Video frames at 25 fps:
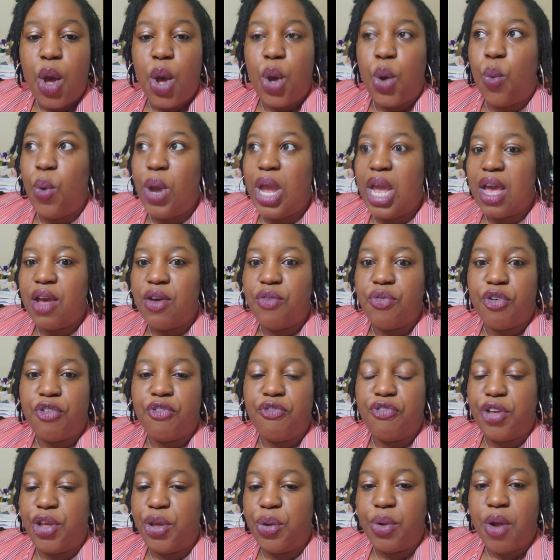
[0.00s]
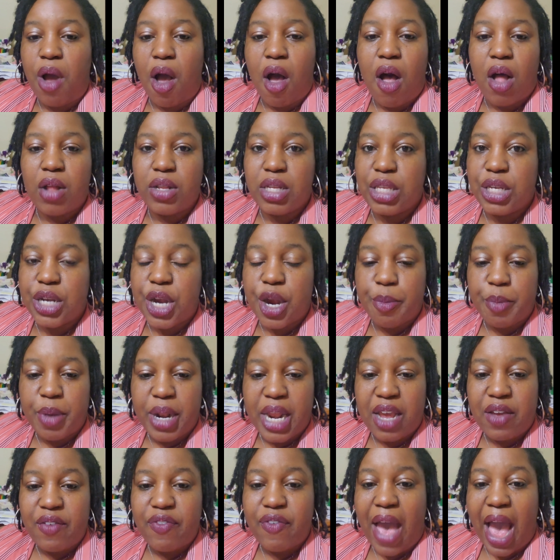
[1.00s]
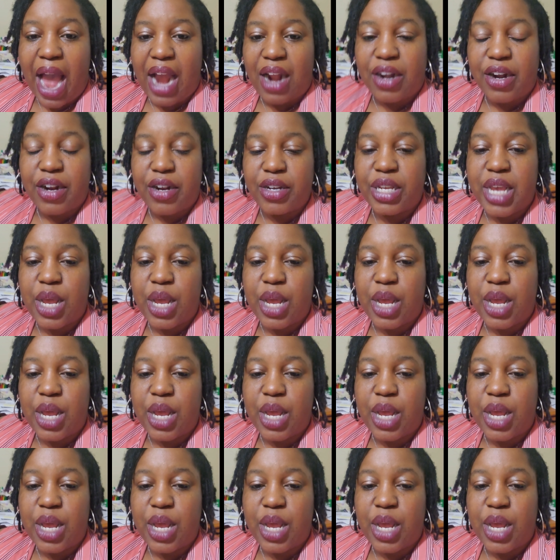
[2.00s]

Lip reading: we have reviewed all determining factors